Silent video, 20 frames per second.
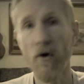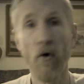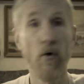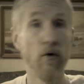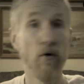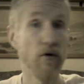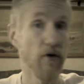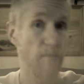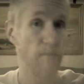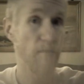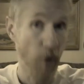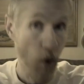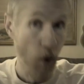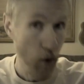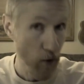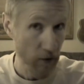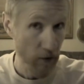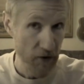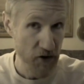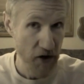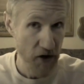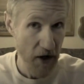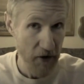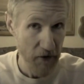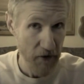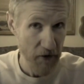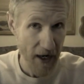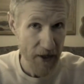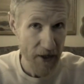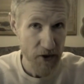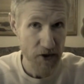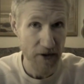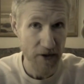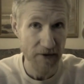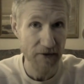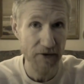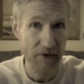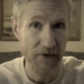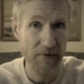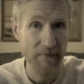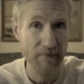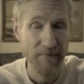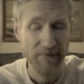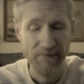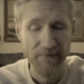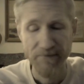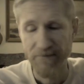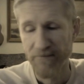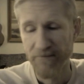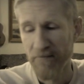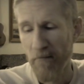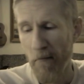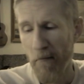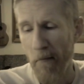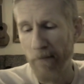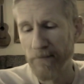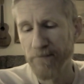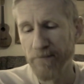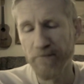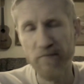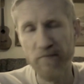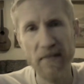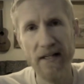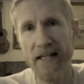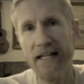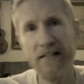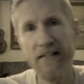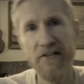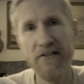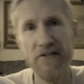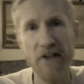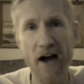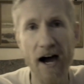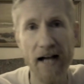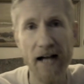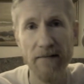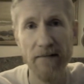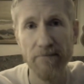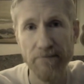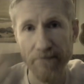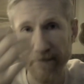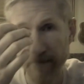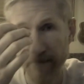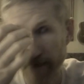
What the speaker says: or whole generations, it's not.